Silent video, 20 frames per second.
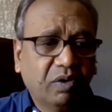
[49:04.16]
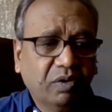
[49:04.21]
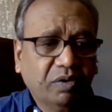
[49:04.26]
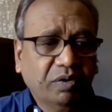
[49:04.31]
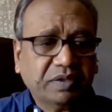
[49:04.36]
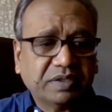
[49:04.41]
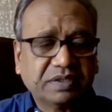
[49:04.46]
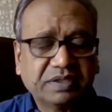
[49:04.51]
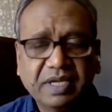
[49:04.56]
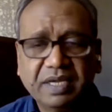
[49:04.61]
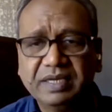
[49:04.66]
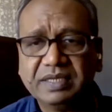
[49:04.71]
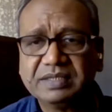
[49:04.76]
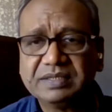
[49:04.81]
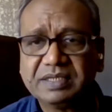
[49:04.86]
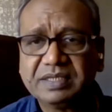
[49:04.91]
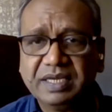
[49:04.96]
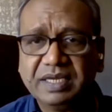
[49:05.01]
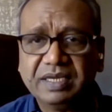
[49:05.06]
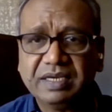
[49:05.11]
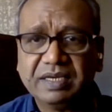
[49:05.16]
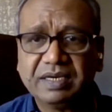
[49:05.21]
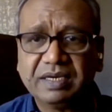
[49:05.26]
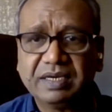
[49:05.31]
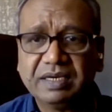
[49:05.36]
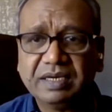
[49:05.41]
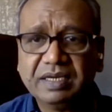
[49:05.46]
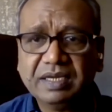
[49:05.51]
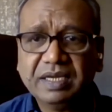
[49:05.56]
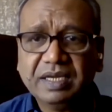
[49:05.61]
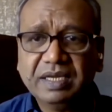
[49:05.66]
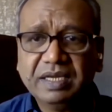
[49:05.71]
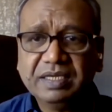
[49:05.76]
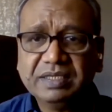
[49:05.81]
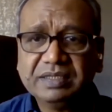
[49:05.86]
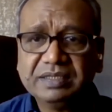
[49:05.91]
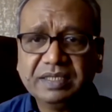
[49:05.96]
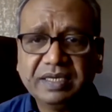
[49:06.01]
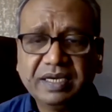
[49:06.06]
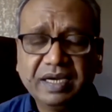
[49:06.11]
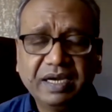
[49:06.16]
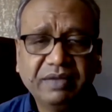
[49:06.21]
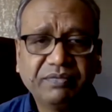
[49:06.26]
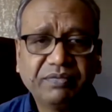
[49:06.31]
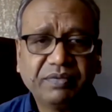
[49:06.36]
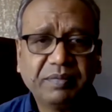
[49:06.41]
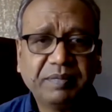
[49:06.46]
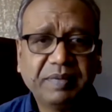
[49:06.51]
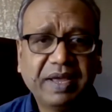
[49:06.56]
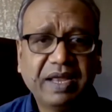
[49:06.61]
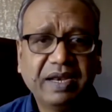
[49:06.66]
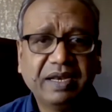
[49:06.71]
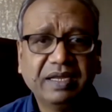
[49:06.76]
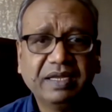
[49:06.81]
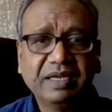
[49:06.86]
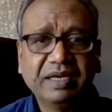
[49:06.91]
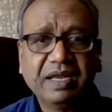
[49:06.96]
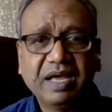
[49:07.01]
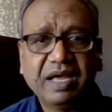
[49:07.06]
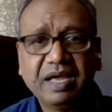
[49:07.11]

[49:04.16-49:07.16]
oh, your son is here. Is he ready for marriage?